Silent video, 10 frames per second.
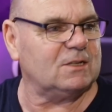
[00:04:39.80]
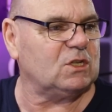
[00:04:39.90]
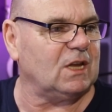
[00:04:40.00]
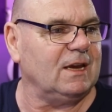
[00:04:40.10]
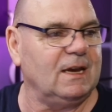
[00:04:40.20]
Let's
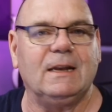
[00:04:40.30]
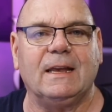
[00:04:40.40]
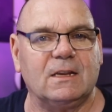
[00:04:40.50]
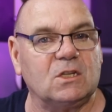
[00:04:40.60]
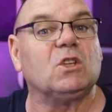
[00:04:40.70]
stay in
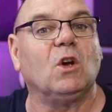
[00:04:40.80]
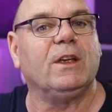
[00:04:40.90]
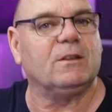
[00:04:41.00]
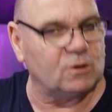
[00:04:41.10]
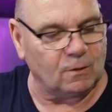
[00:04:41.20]
our
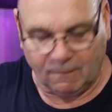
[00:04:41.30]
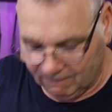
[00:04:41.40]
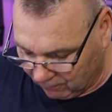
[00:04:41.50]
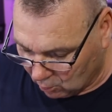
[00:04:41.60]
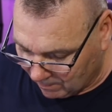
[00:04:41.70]
science
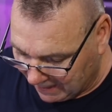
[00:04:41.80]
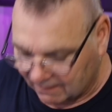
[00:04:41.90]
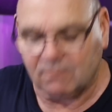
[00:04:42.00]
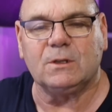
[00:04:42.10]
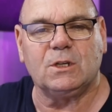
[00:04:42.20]
format,
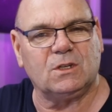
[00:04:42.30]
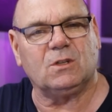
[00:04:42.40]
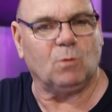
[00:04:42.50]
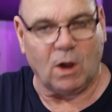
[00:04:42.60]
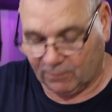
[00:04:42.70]
which is
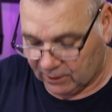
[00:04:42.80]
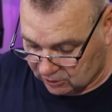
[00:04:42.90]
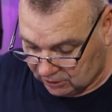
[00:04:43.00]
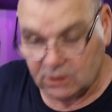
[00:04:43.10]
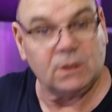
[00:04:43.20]
whatever
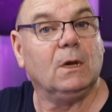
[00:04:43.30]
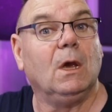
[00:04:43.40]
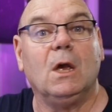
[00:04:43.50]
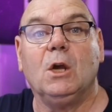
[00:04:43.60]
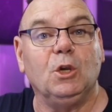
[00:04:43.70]
inches.
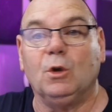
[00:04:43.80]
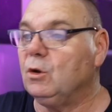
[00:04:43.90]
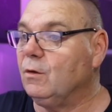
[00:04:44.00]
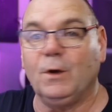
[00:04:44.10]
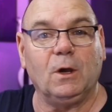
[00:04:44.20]
You can
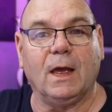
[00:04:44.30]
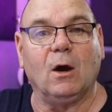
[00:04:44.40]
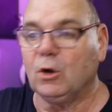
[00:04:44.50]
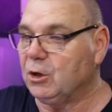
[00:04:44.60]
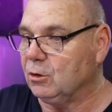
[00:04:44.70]
convert that
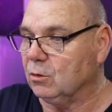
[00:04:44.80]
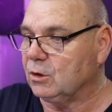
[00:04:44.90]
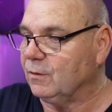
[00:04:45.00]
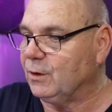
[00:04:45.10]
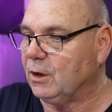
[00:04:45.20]
on Google.
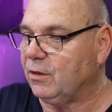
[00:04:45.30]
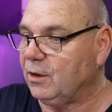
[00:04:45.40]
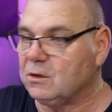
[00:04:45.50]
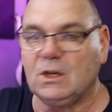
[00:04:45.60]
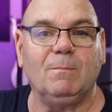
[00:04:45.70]
Convert
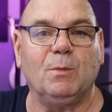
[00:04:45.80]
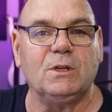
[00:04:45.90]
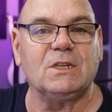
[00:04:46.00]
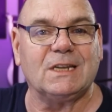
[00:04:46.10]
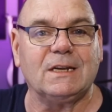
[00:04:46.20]

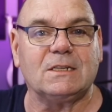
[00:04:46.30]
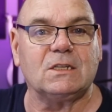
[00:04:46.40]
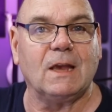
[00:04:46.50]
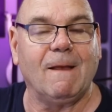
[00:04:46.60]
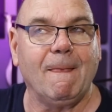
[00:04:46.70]

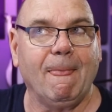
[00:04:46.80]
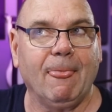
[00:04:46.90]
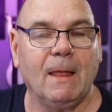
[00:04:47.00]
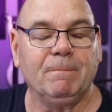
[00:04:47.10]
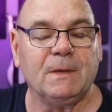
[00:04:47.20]
13.6.
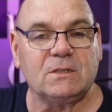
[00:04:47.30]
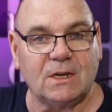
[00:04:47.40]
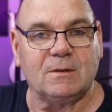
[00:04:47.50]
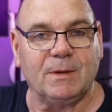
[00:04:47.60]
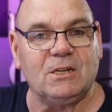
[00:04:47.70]

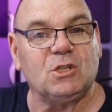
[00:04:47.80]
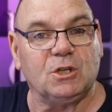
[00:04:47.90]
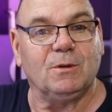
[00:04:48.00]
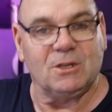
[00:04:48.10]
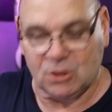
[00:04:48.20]
centimeters,
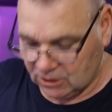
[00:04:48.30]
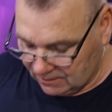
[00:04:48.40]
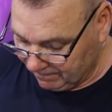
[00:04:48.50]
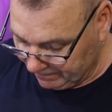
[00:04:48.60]
2 inches.